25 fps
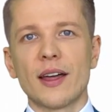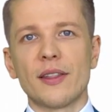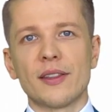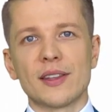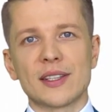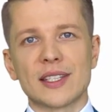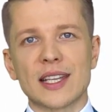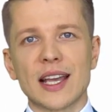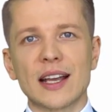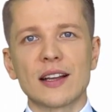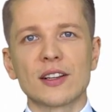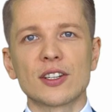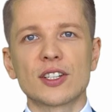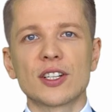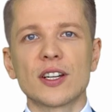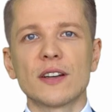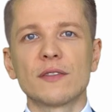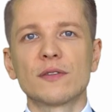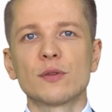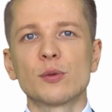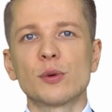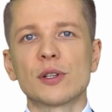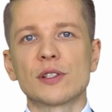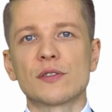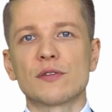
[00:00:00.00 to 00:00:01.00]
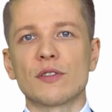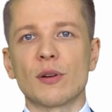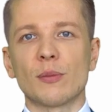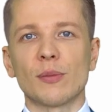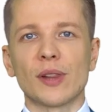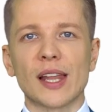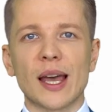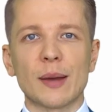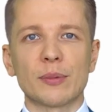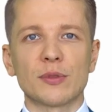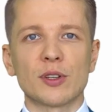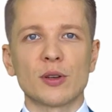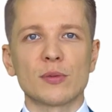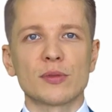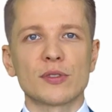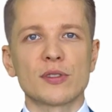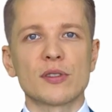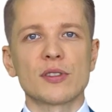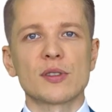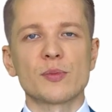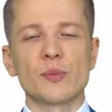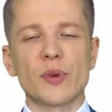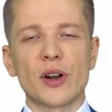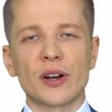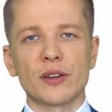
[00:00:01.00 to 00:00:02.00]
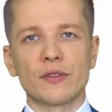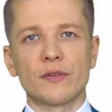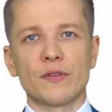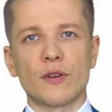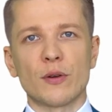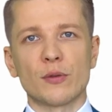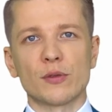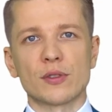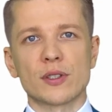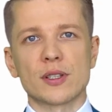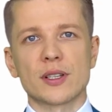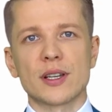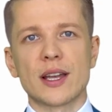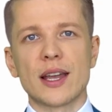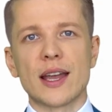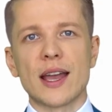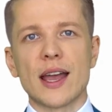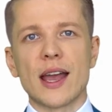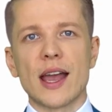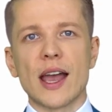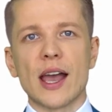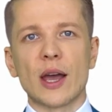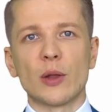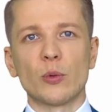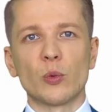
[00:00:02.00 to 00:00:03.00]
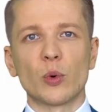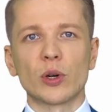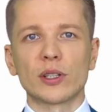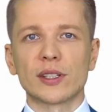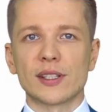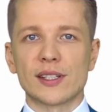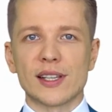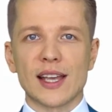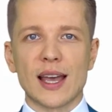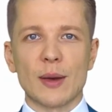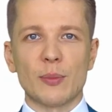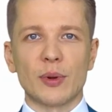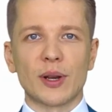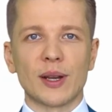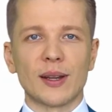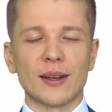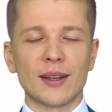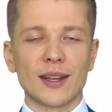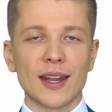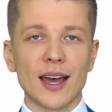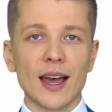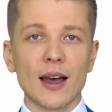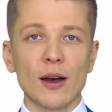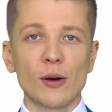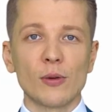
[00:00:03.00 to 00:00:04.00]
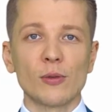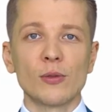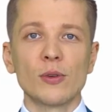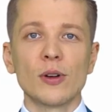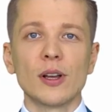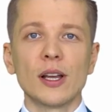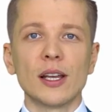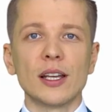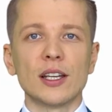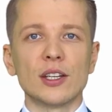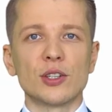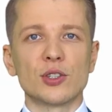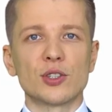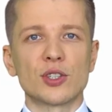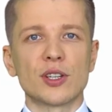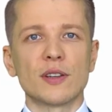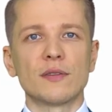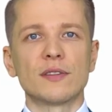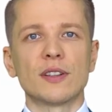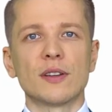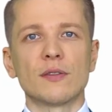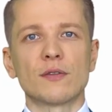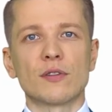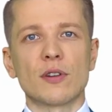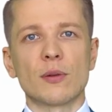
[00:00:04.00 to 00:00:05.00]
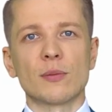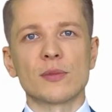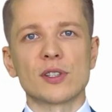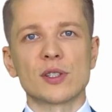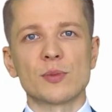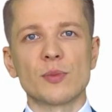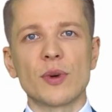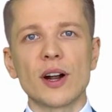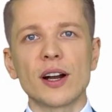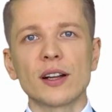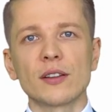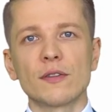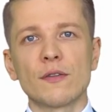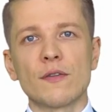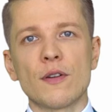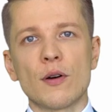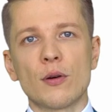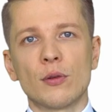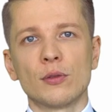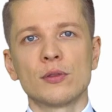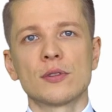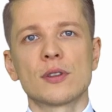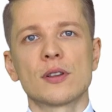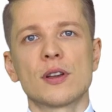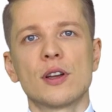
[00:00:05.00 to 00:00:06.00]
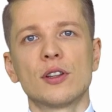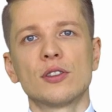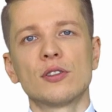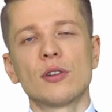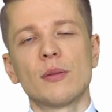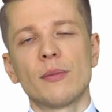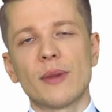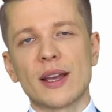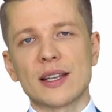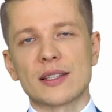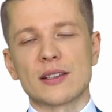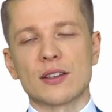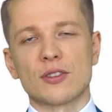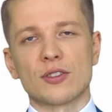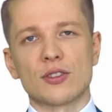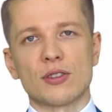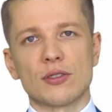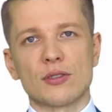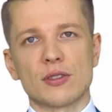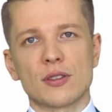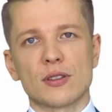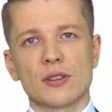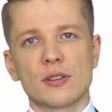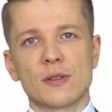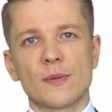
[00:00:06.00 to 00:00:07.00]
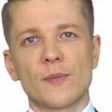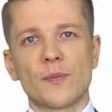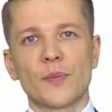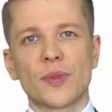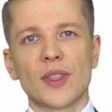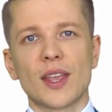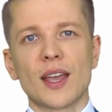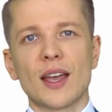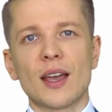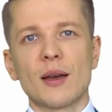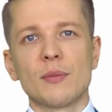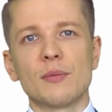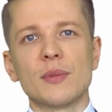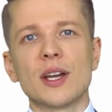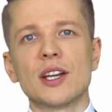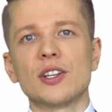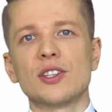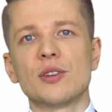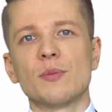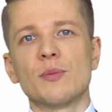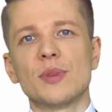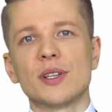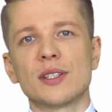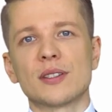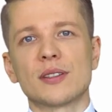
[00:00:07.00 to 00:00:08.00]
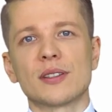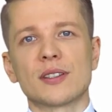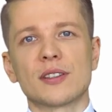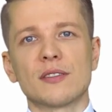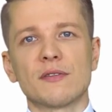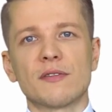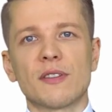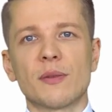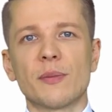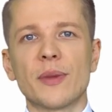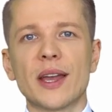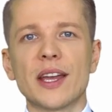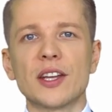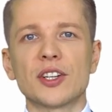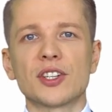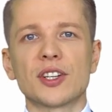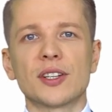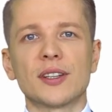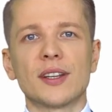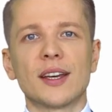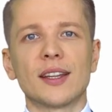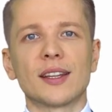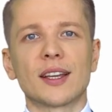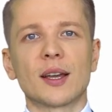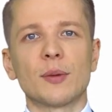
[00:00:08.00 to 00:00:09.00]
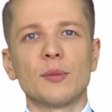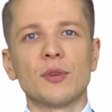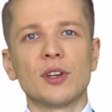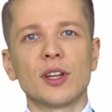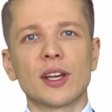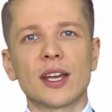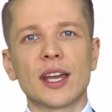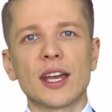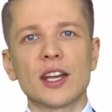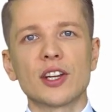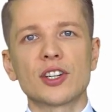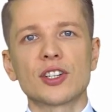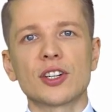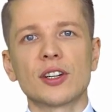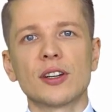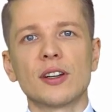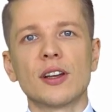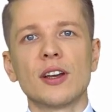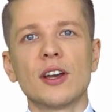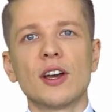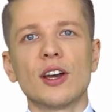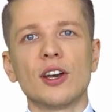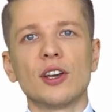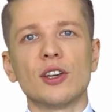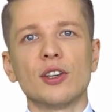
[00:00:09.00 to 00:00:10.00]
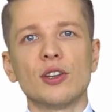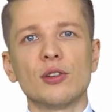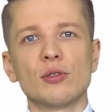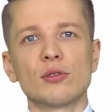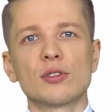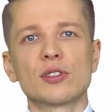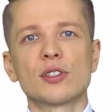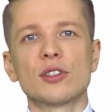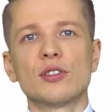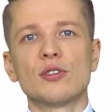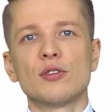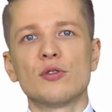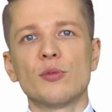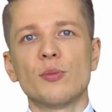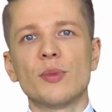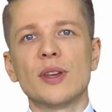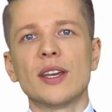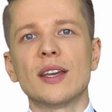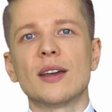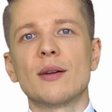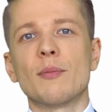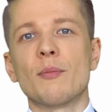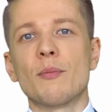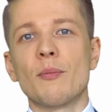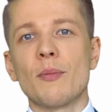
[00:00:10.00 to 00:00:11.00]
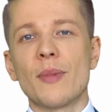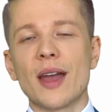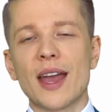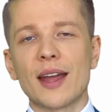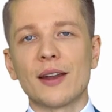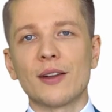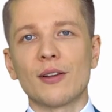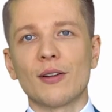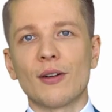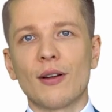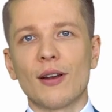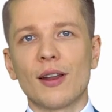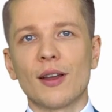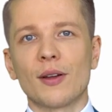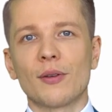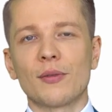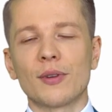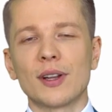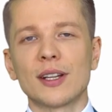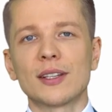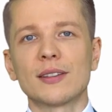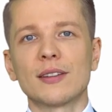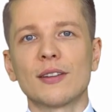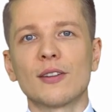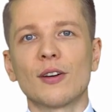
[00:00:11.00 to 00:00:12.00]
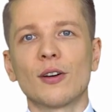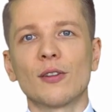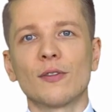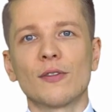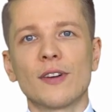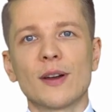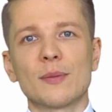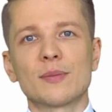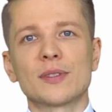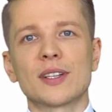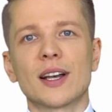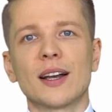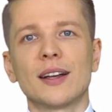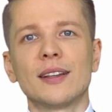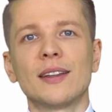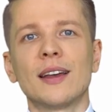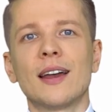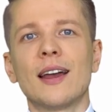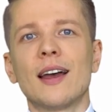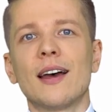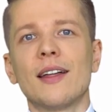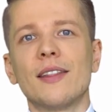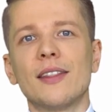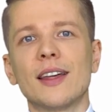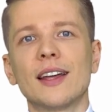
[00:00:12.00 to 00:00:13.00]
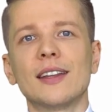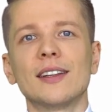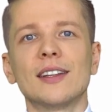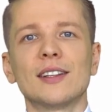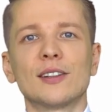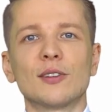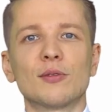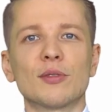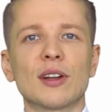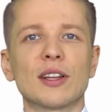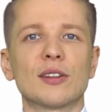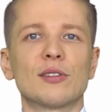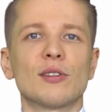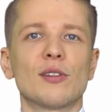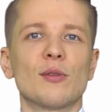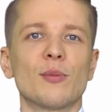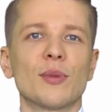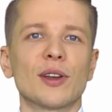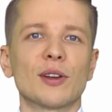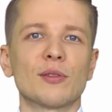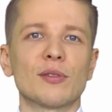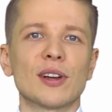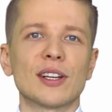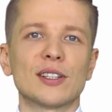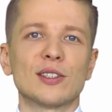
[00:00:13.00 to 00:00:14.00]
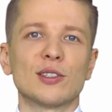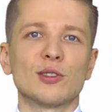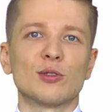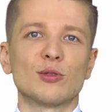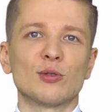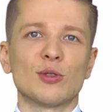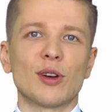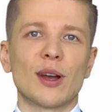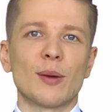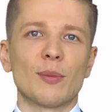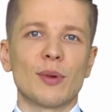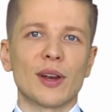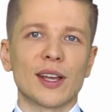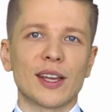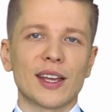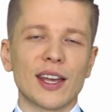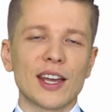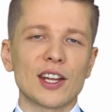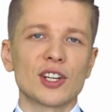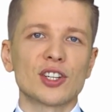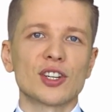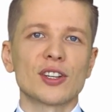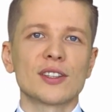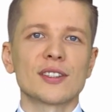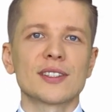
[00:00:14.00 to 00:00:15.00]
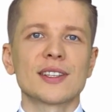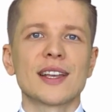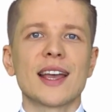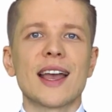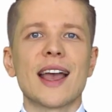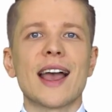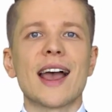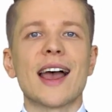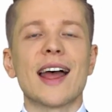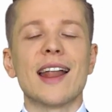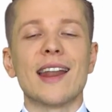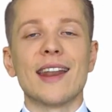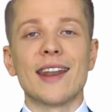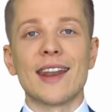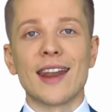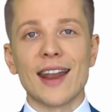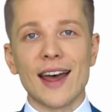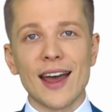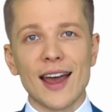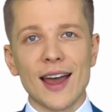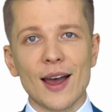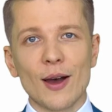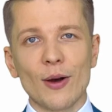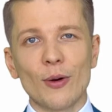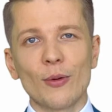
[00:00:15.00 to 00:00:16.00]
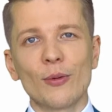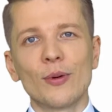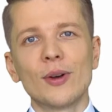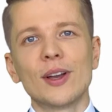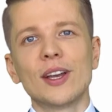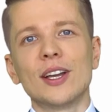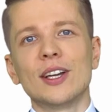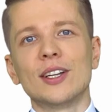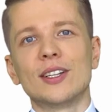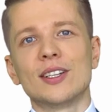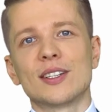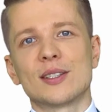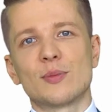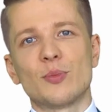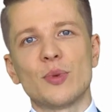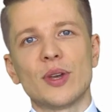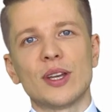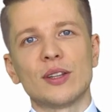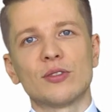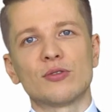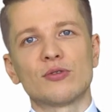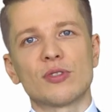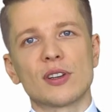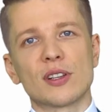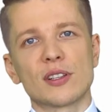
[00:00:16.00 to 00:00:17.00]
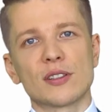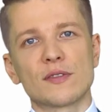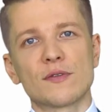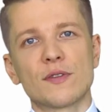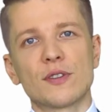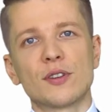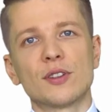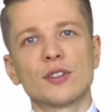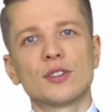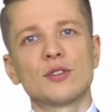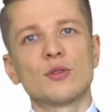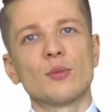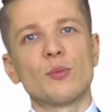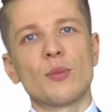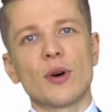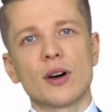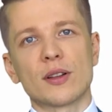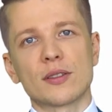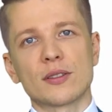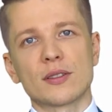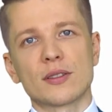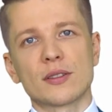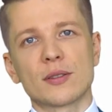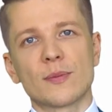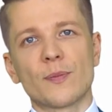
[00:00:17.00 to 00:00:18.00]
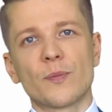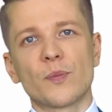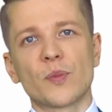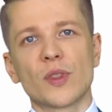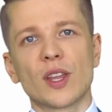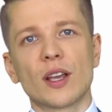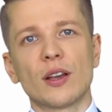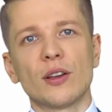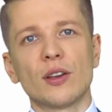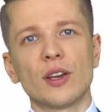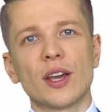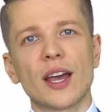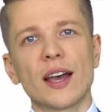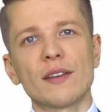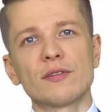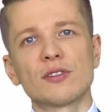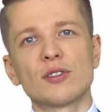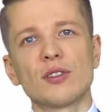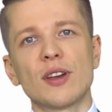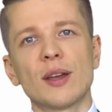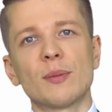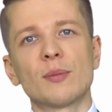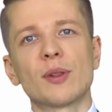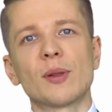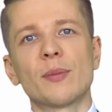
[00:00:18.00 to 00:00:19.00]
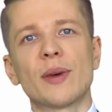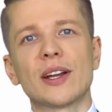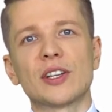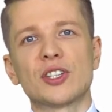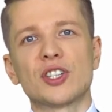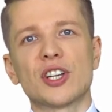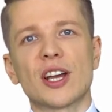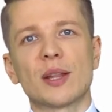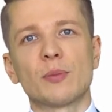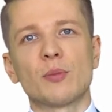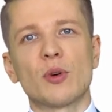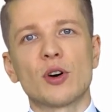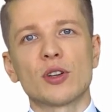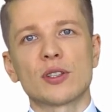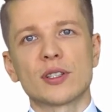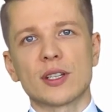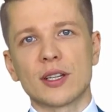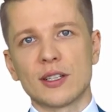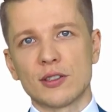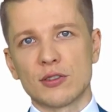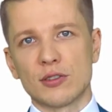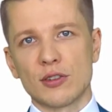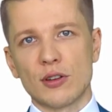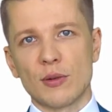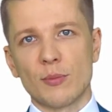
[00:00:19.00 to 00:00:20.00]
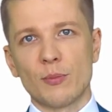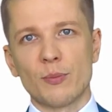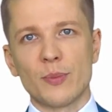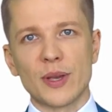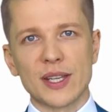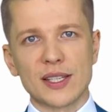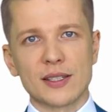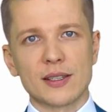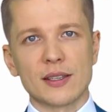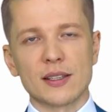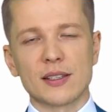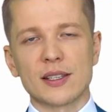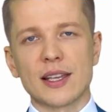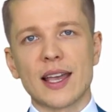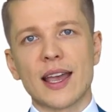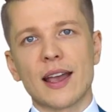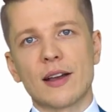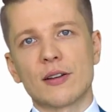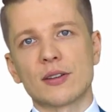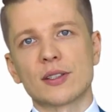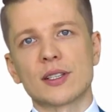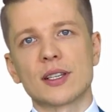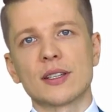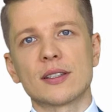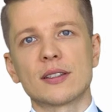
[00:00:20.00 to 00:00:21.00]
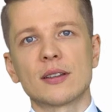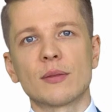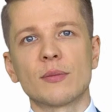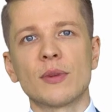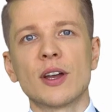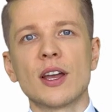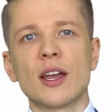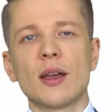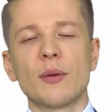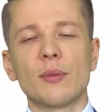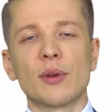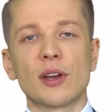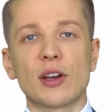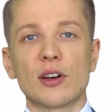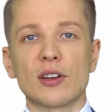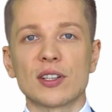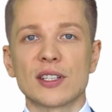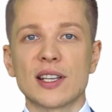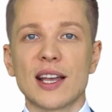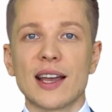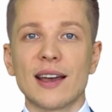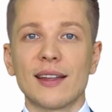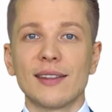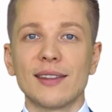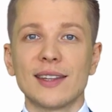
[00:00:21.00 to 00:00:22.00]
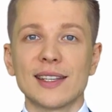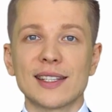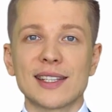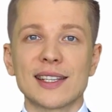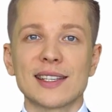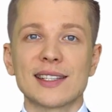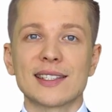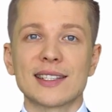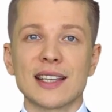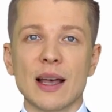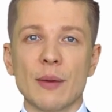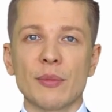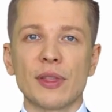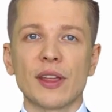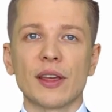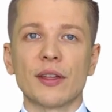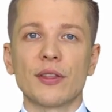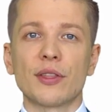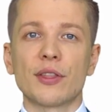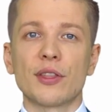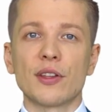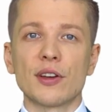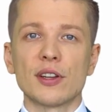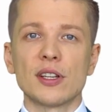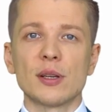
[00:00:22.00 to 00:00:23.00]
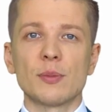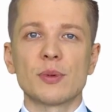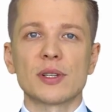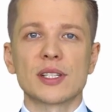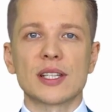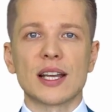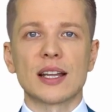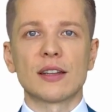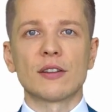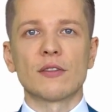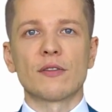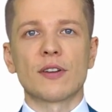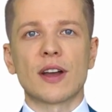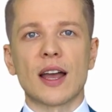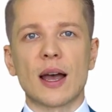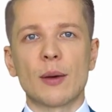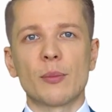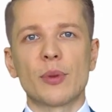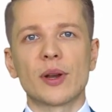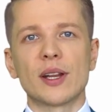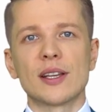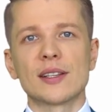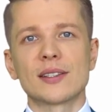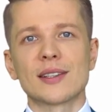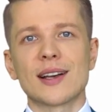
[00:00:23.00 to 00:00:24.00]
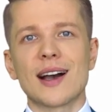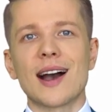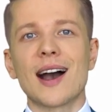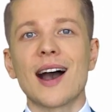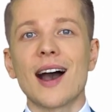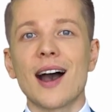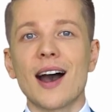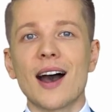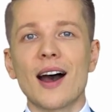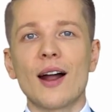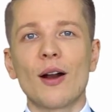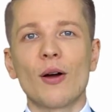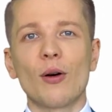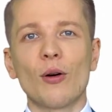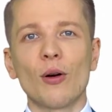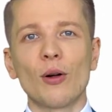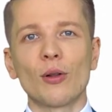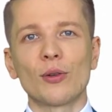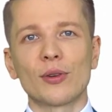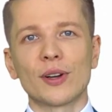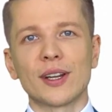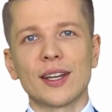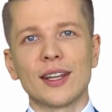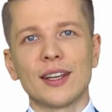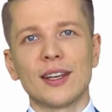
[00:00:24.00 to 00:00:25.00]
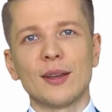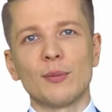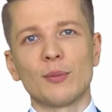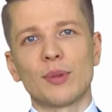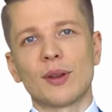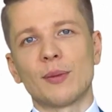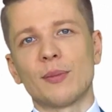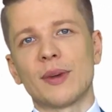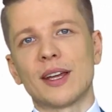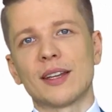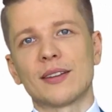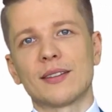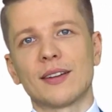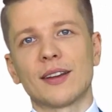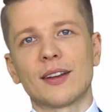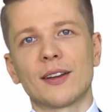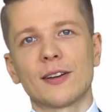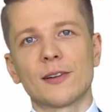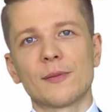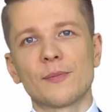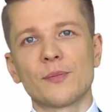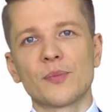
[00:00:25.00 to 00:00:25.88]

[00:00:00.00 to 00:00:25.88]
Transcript: The second shift was from laptops to smartphones, and what is happening now is shifting from smartphones to messengers. Major business information and communication used to be manually written on website, then it gradually migrated to applications, and now it is being transferred to bots. You have to implement chatbots into your business ecosystem because this is something 30% of companies are already implementing.